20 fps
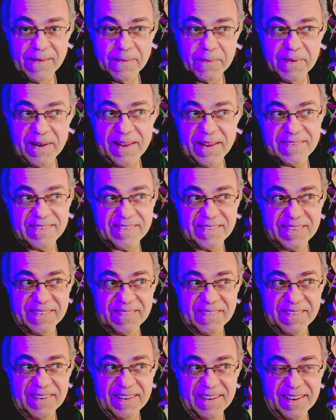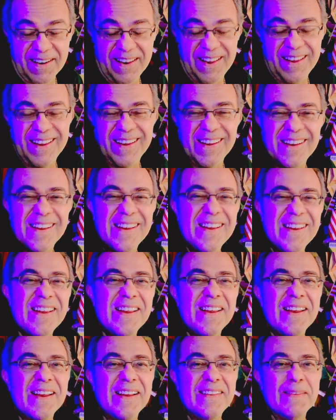What else is going on?
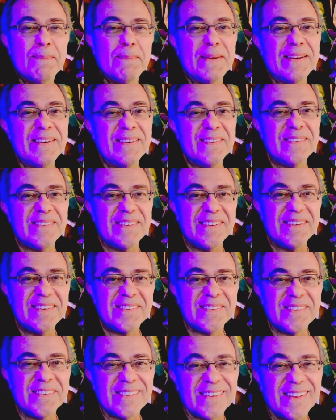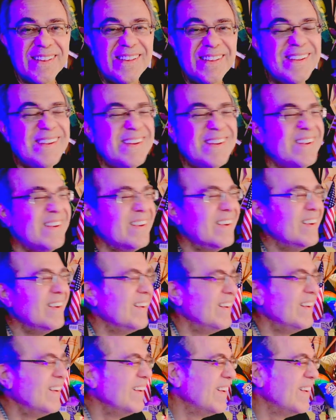In the big news, Israel.
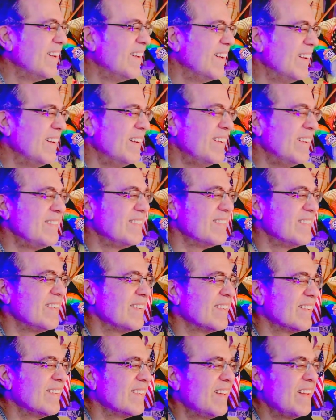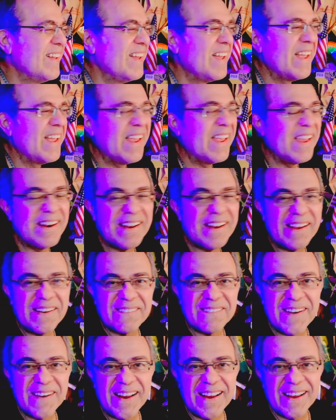Israel and
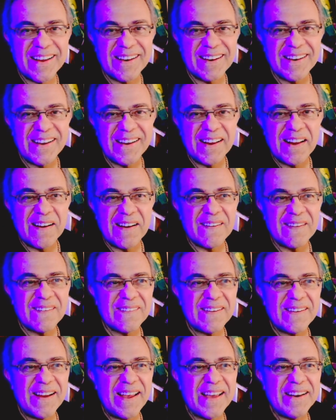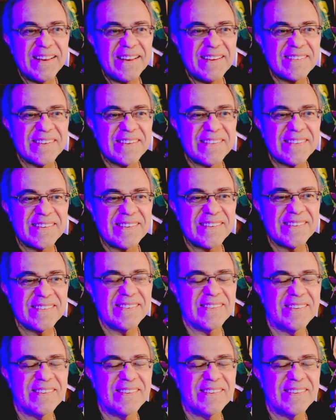Iran are at each other's.